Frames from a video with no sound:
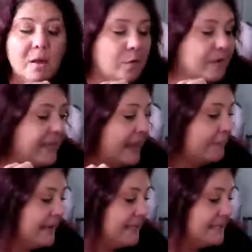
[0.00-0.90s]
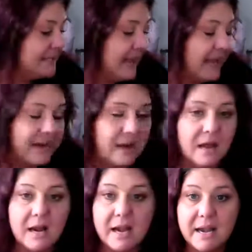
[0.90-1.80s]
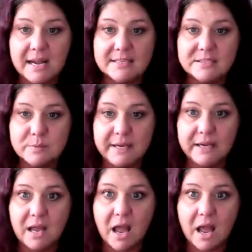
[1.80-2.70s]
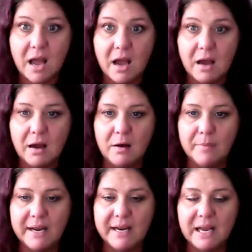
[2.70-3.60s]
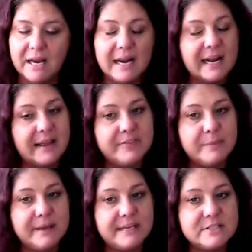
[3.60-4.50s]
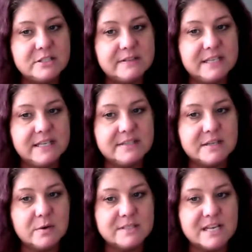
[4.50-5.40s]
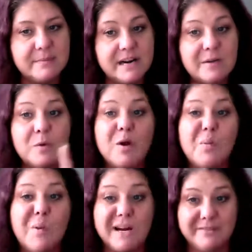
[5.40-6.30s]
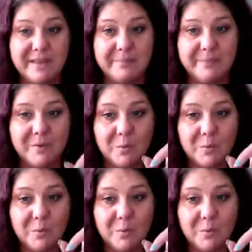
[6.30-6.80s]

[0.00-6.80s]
With that being said, next week, oh my God, I got the Master of the East Coast coming on. Well, one of them.